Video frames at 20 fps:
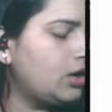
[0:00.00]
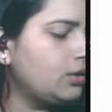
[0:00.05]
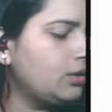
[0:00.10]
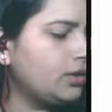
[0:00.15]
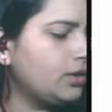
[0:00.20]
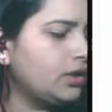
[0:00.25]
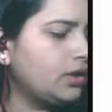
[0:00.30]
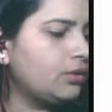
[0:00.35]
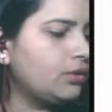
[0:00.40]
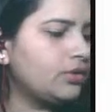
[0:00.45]

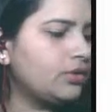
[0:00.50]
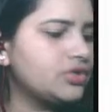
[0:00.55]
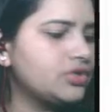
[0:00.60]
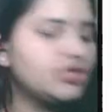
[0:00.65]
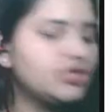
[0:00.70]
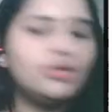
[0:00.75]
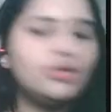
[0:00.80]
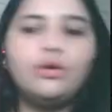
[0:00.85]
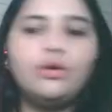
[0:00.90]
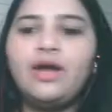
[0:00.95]
Okay, okay,
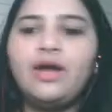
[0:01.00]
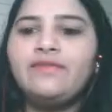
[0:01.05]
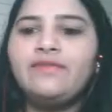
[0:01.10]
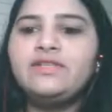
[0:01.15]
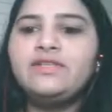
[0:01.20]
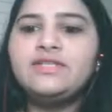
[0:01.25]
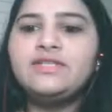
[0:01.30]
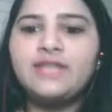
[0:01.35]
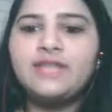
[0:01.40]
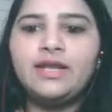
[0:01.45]
sure. I
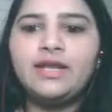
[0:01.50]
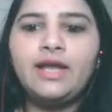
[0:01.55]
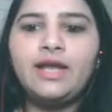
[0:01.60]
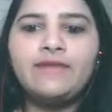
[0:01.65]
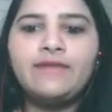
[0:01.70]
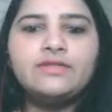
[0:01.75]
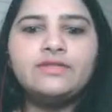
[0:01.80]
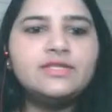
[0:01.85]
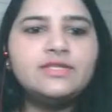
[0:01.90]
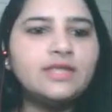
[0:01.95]
will send
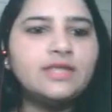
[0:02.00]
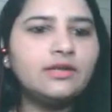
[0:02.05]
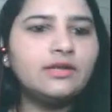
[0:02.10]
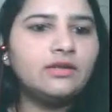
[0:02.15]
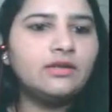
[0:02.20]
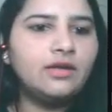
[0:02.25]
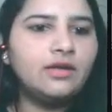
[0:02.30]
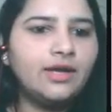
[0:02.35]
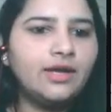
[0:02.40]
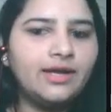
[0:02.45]

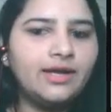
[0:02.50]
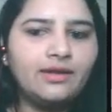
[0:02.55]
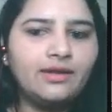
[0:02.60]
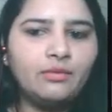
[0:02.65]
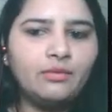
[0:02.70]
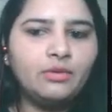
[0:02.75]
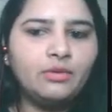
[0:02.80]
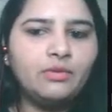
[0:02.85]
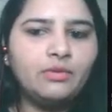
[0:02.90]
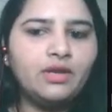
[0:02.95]
the
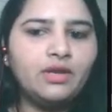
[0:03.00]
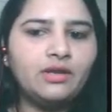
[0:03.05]
academic